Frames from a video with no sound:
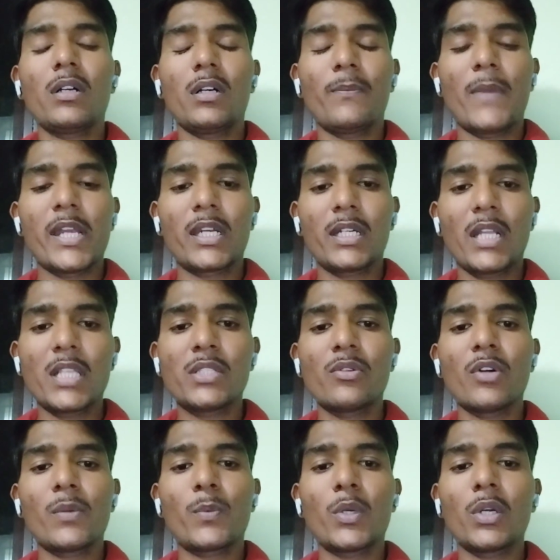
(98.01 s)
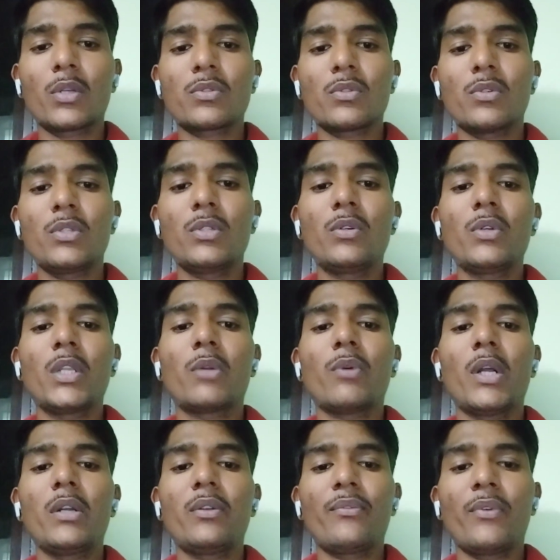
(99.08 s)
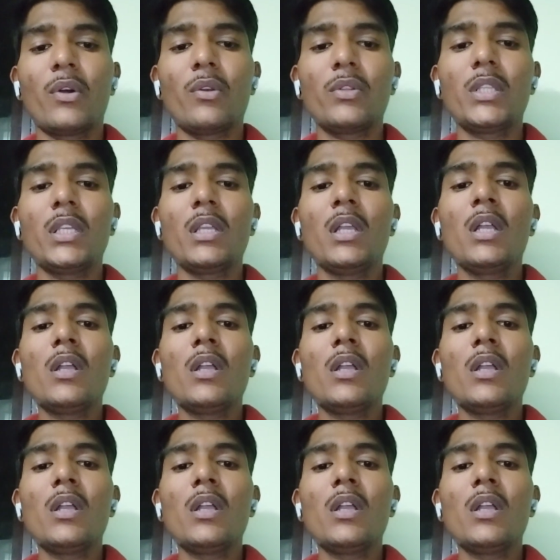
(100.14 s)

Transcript: marketize your product, so you require to follow the